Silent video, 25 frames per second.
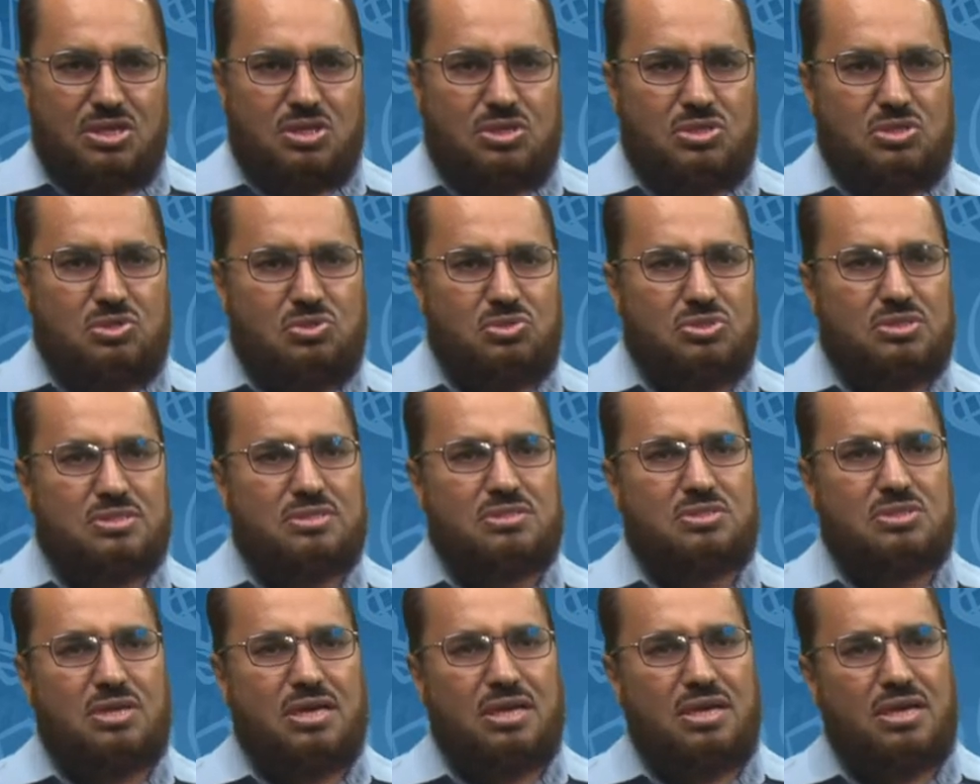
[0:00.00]
Use
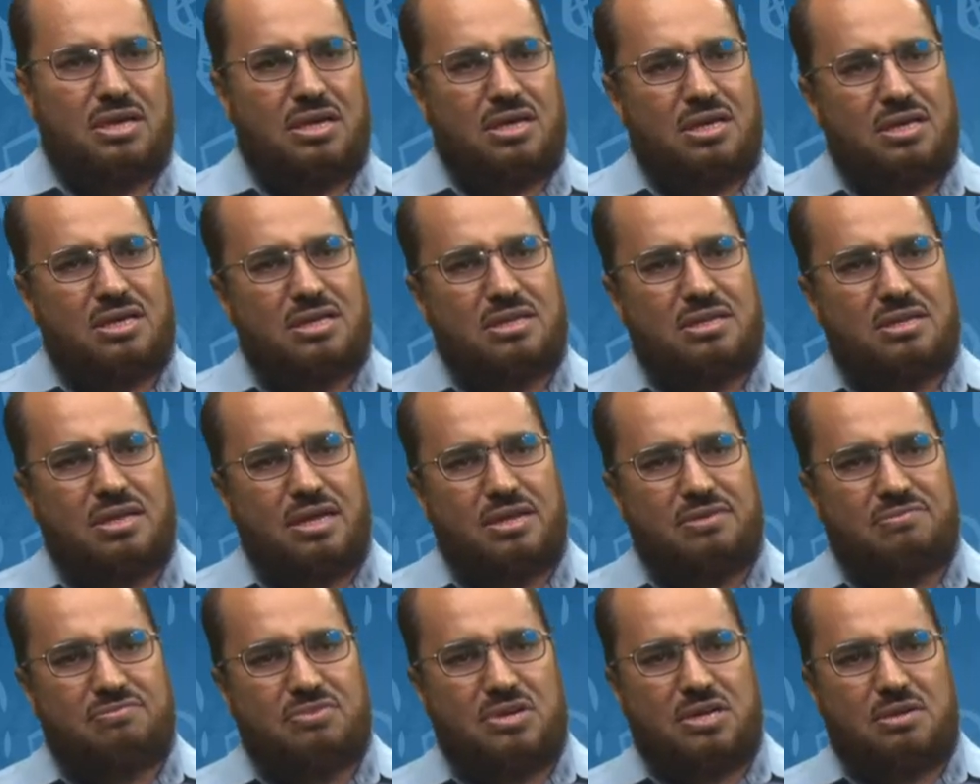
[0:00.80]
the
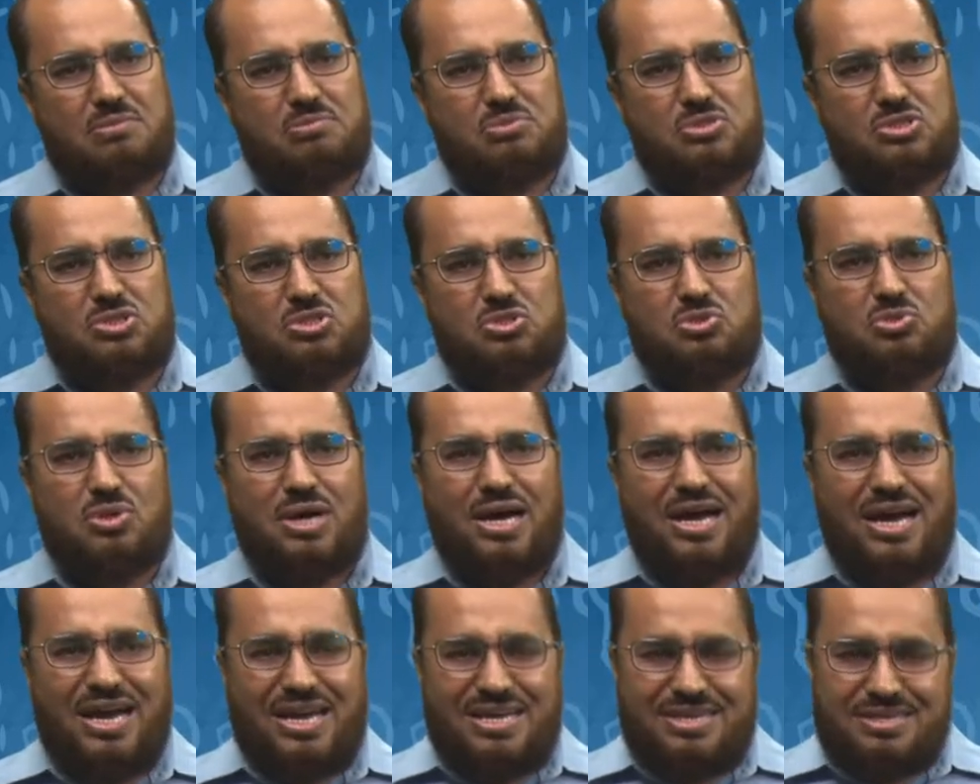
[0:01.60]
adverbs to
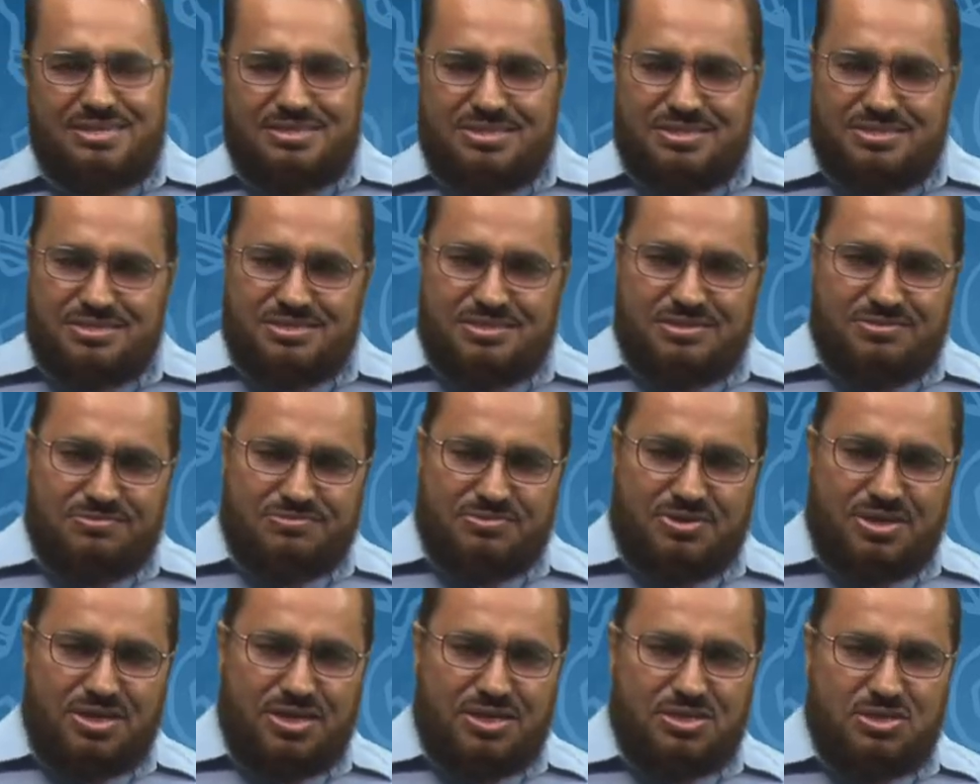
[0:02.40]

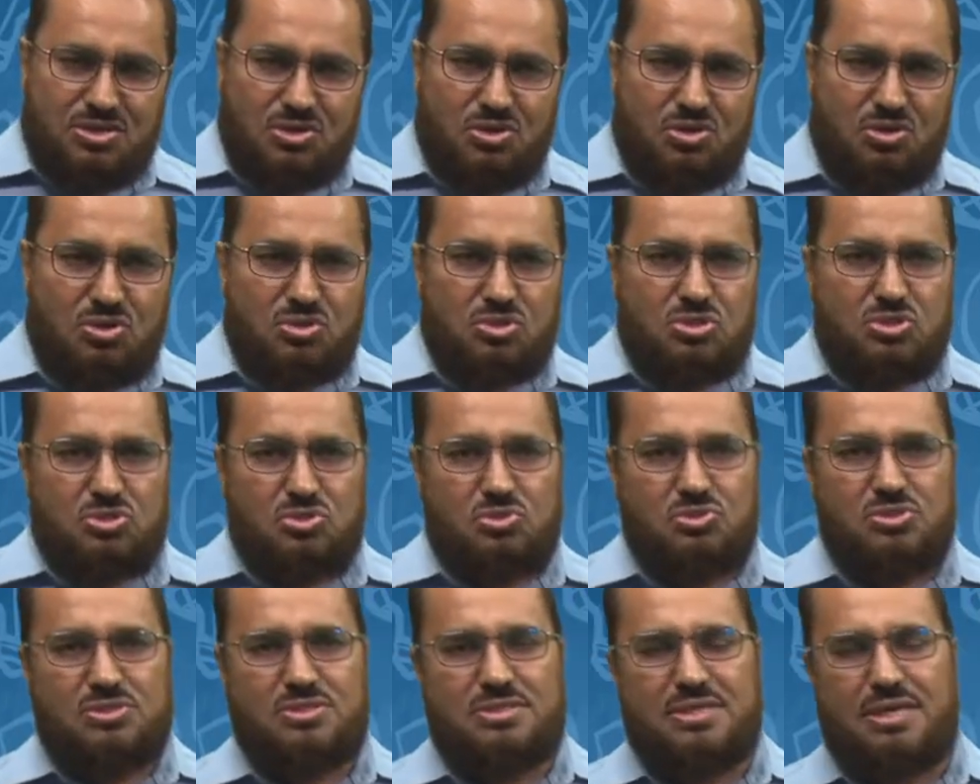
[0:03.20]
identify or
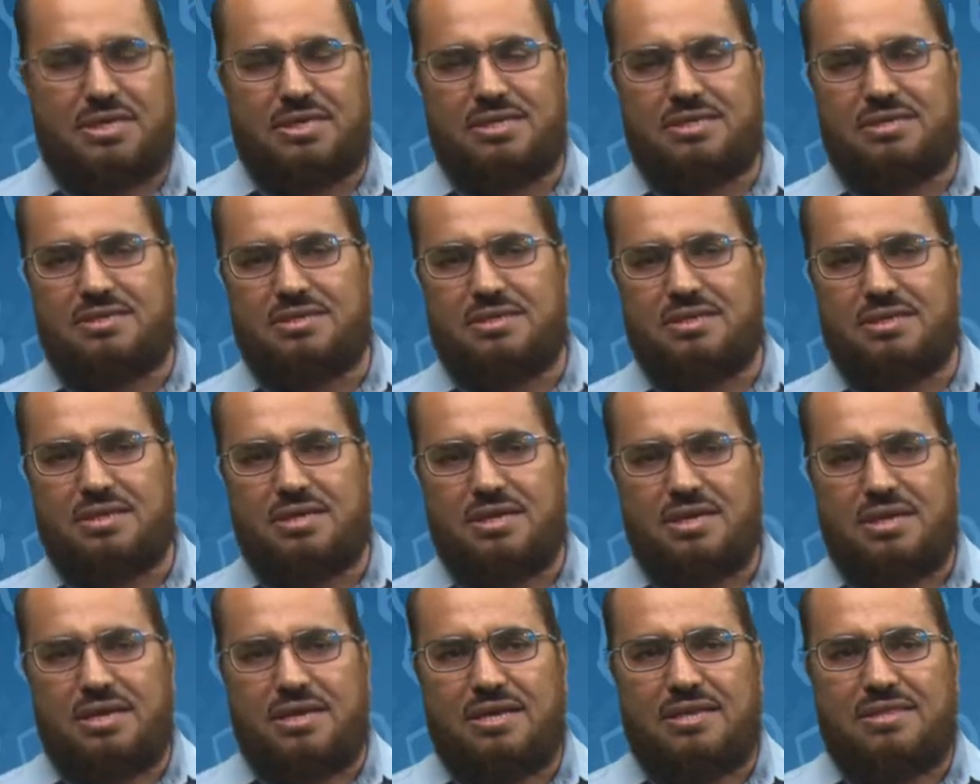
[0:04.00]
to say
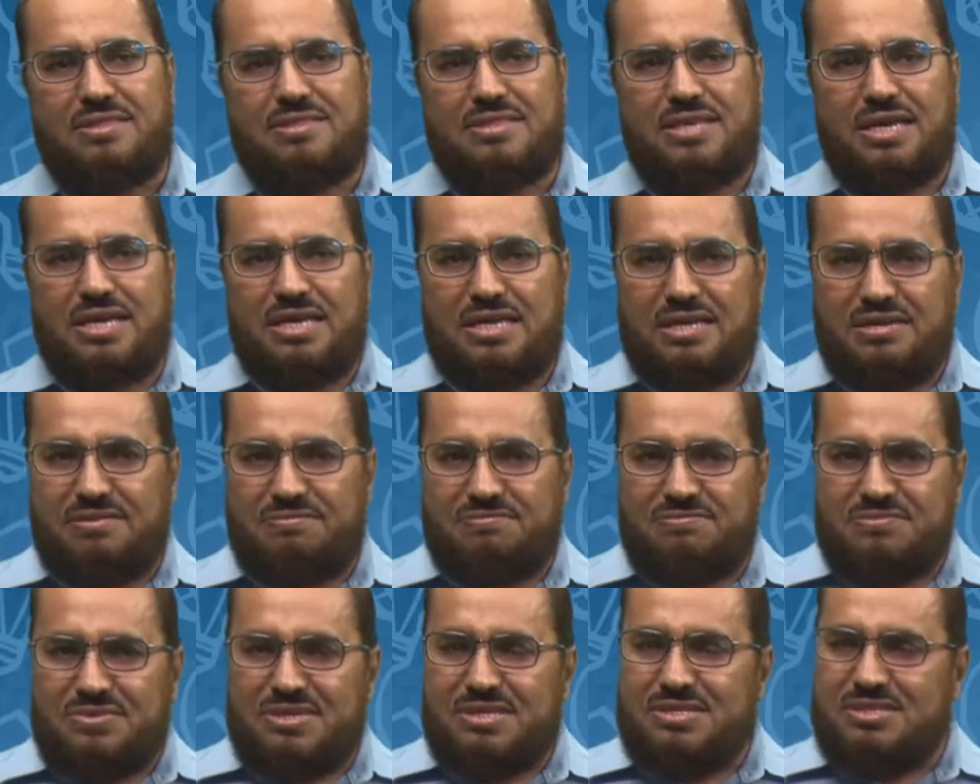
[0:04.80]
the
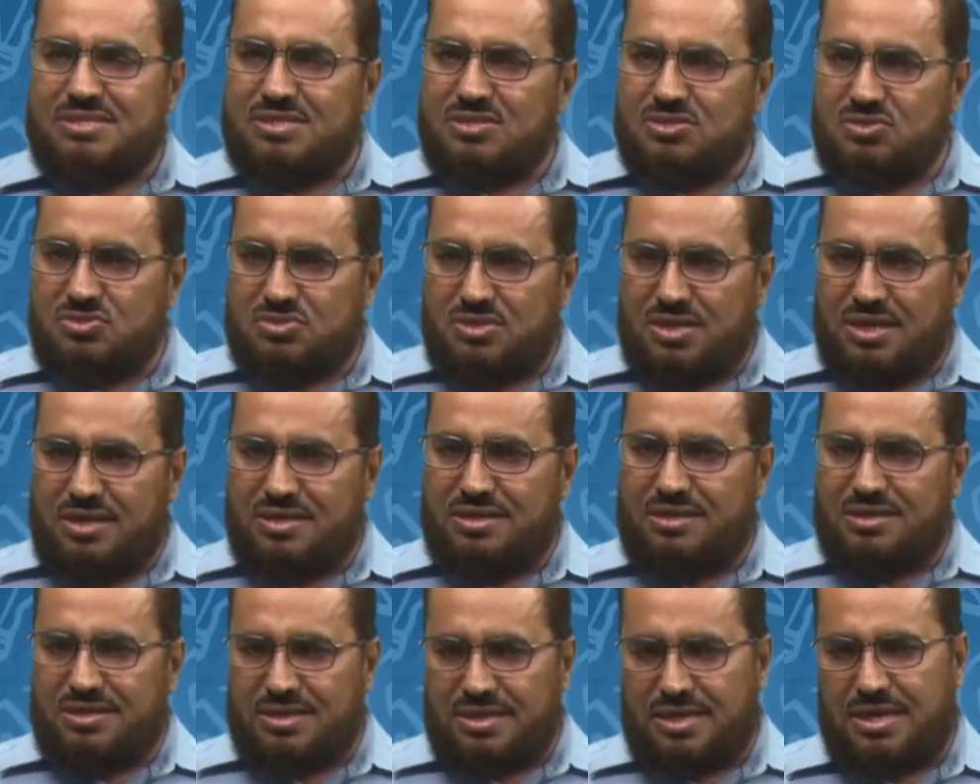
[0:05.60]
event
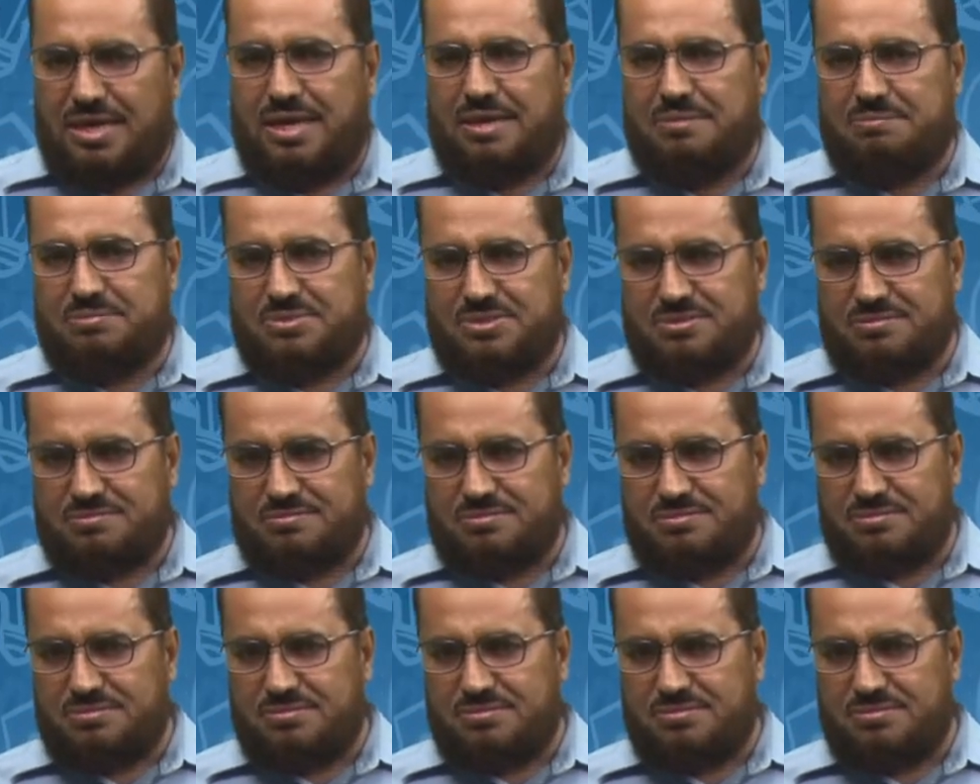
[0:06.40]
exactly happened.